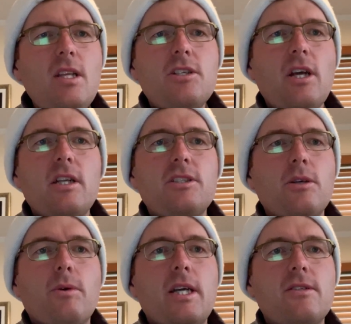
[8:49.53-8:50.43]

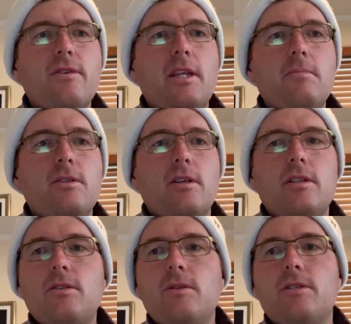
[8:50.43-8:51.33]
challenging ways for them to
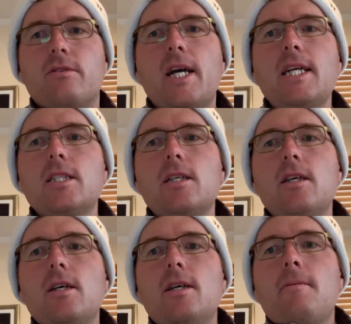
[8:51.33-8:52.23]
interact.
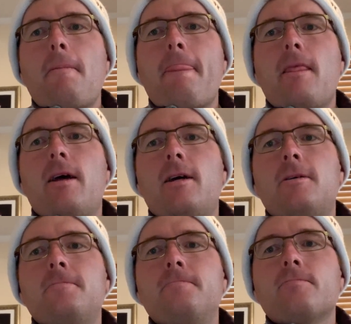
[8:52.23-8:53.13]

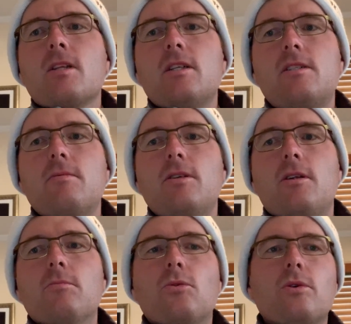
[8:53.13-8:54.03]

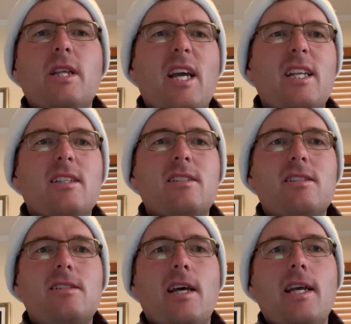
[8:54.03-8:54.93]
More than
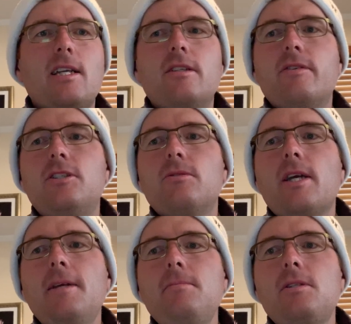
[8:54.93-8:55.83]
say individual
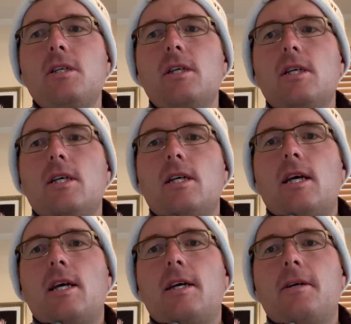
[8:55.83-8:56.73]
games.
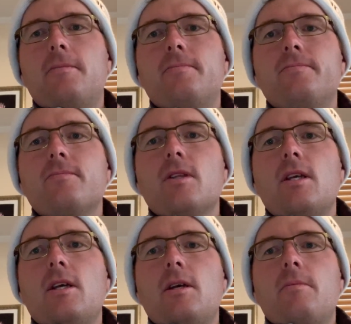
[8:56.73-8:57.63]

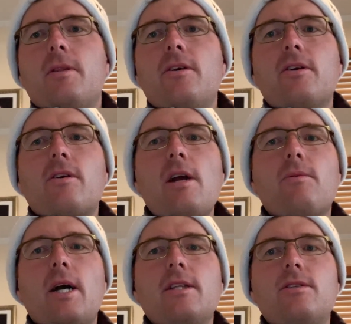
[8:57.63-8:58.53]
But they're a great
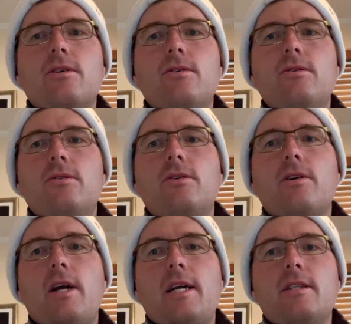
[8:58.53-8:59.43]
way to
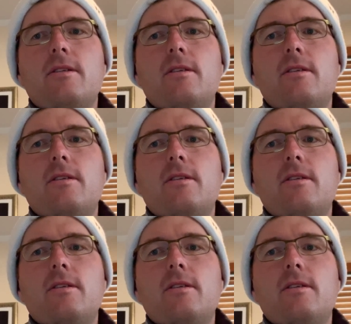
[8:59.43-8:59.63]
create